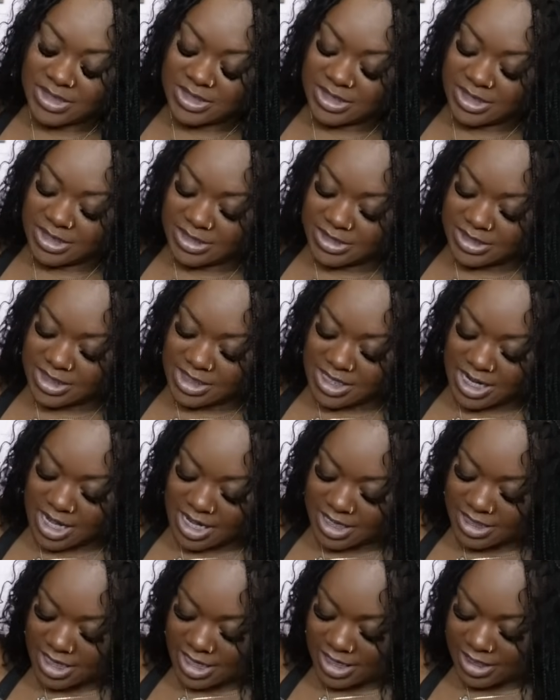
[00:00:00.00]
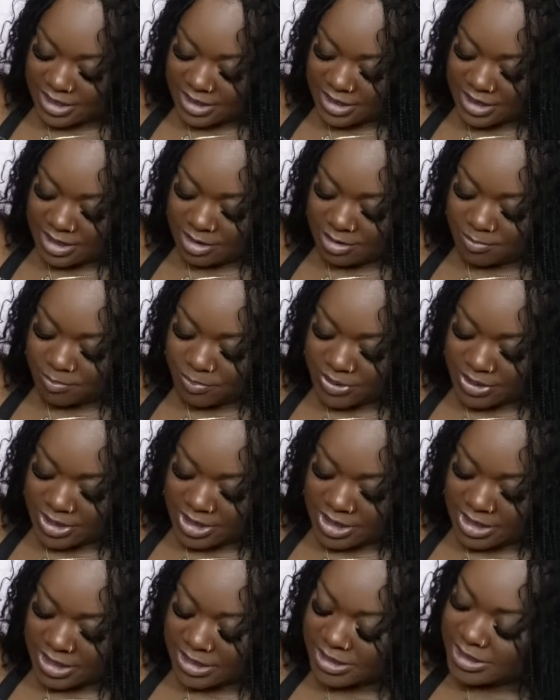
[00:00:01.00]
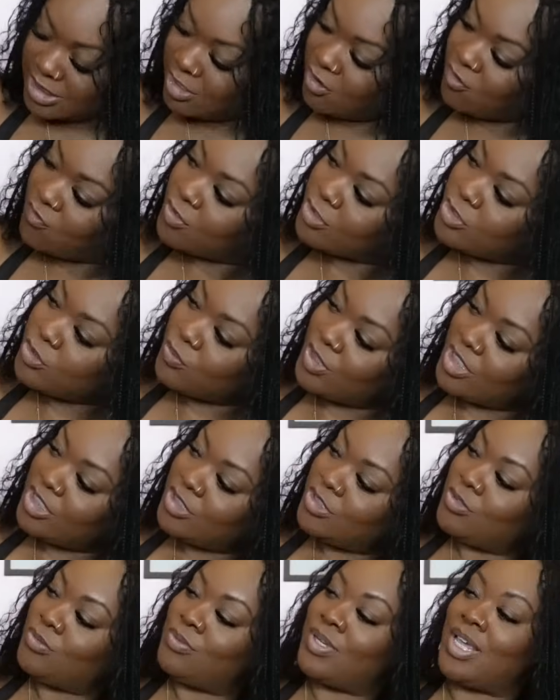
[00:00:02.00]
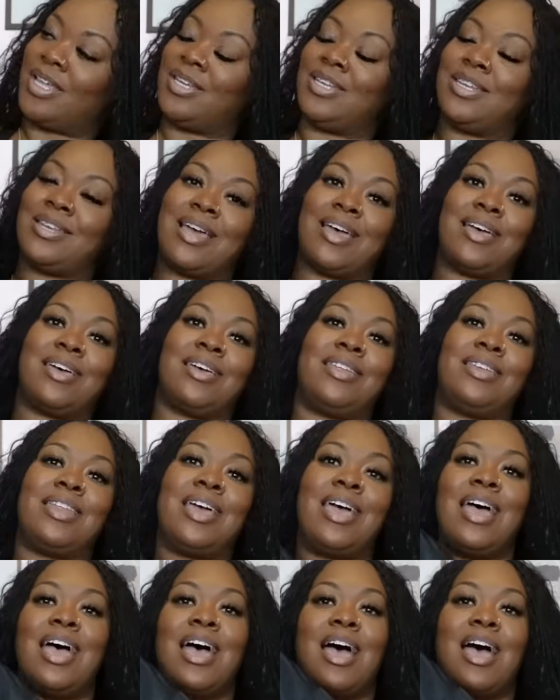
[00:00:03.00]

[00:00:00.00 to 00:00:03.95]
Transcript: sixty-nine ninety, but in the sale for twenty-two ninety-nine.